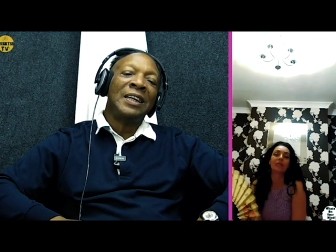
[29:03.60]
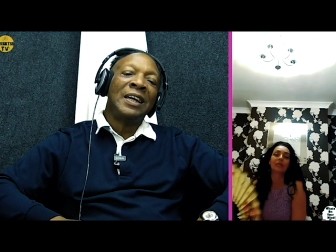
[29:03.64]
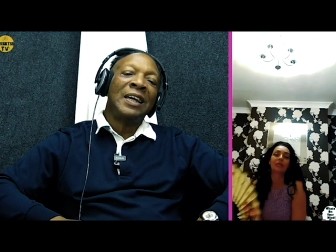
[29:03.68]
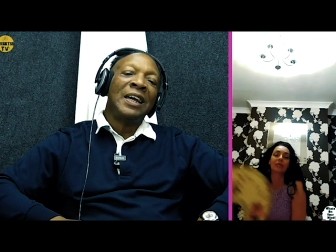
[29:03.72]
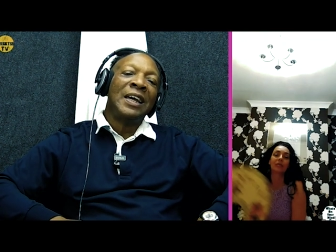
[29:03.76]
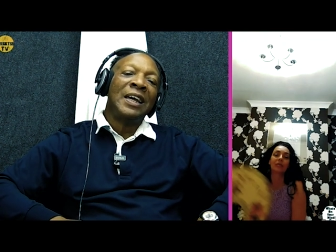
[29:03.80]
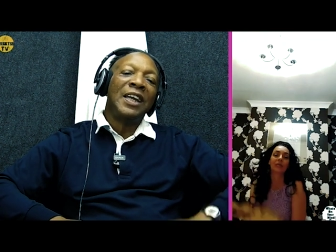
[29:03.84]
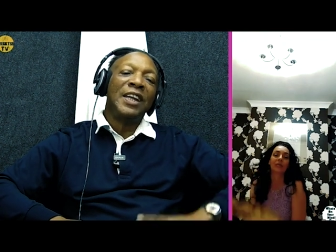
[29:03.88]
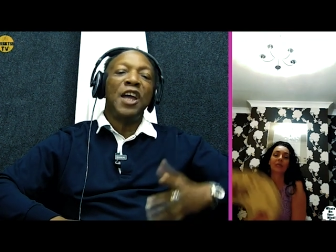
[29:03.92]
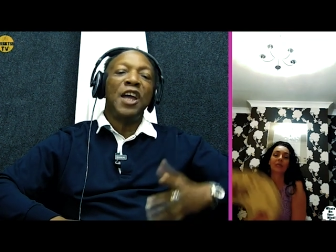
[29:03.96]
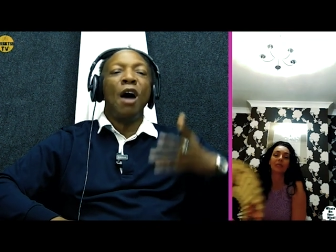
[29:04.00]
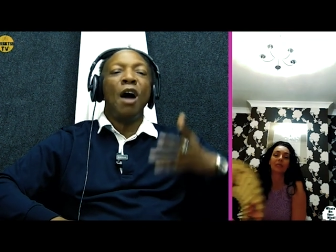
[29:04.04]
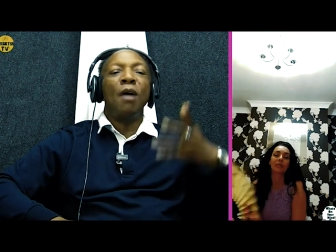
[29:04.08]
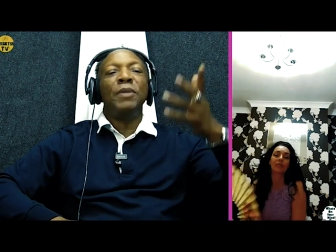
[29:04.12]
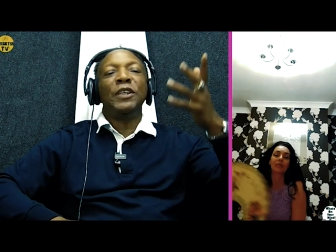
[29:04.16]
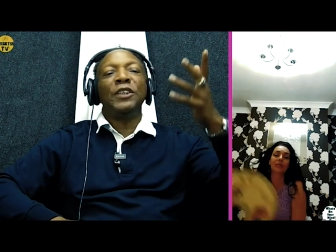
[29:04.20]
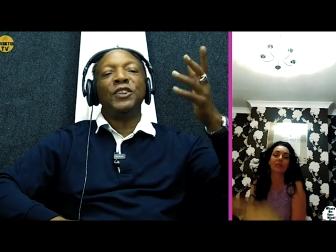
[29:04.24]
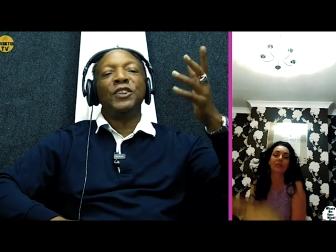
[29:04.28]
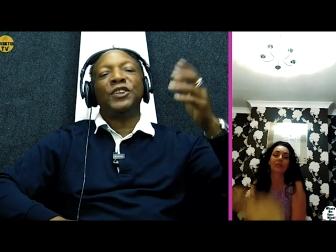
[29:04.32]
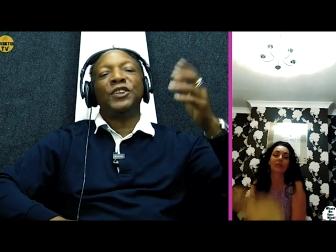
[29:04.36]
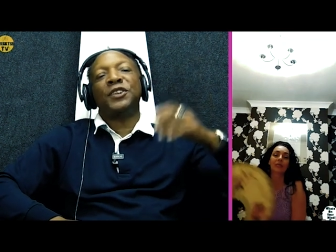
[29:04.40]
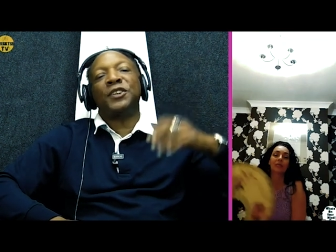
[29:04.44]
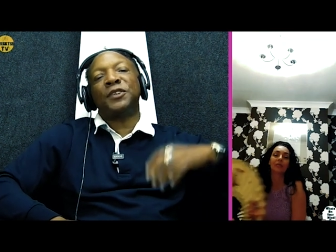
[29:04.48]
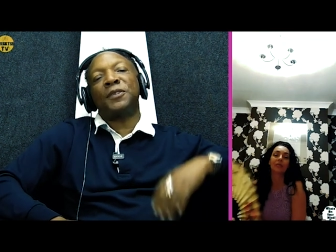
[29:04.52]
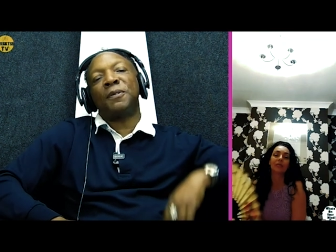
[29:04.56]
Any
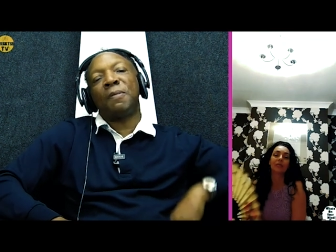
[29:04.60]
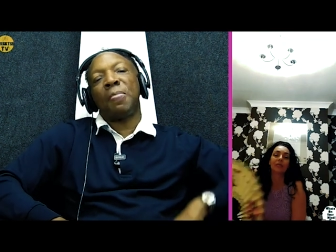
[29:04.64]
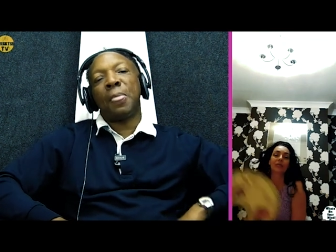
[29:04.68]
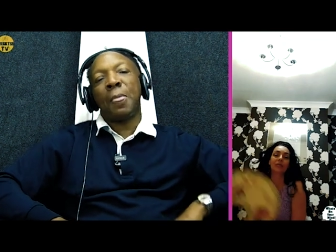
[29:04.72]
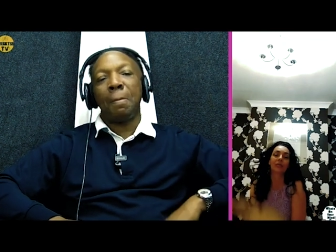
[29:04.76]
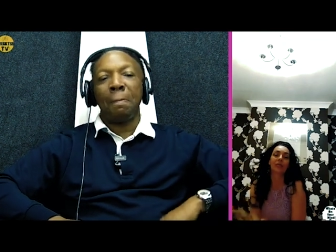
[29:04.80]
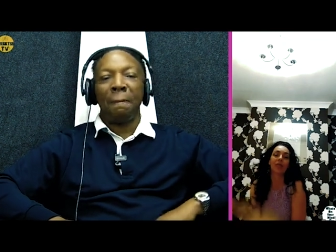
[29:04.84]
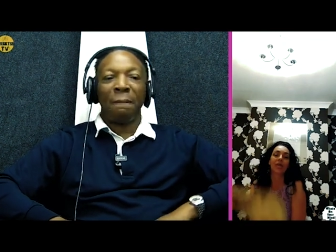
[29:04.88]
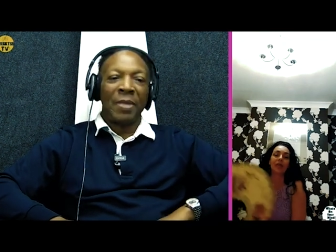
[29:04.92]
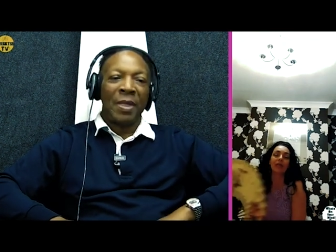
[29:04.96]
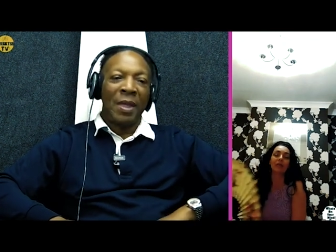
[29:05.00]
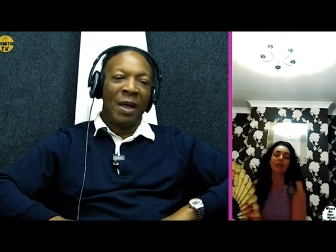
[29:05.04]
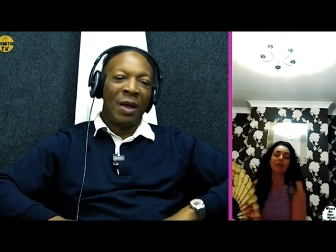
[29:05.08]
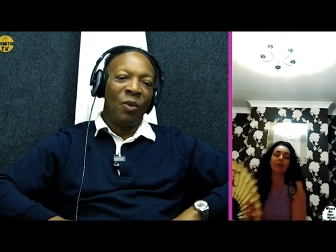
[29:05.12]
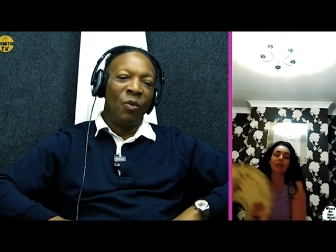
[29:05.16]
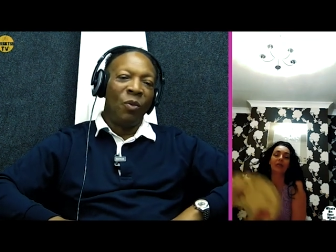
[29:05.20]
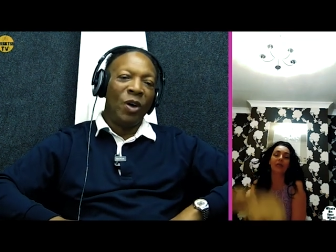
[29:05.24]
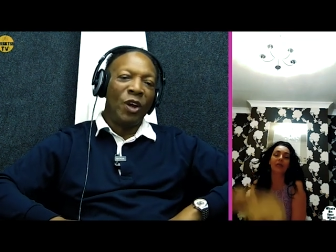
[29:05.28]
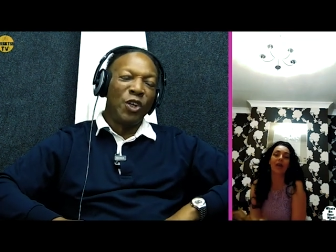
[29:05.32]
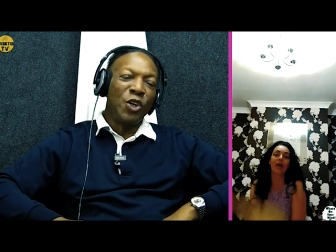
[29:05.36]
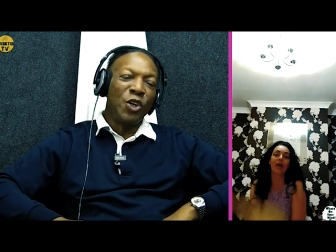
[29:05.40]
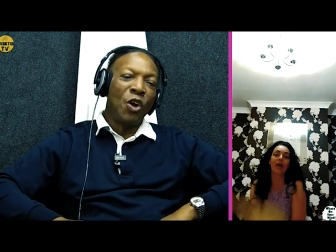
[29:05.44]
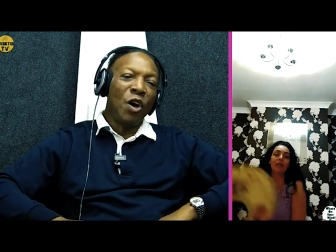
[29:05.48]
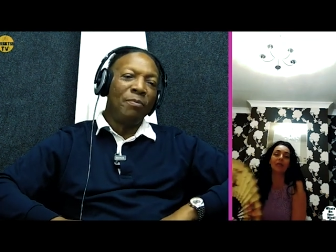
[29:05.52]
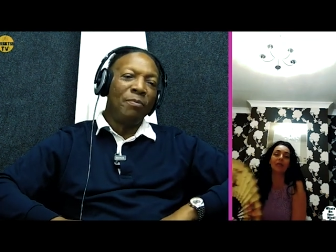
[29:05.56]
hobbies? Yeah. What are your
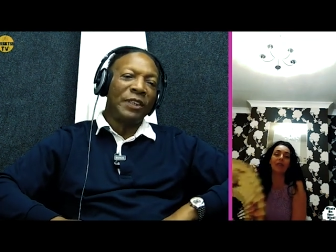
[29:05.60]
hobbies?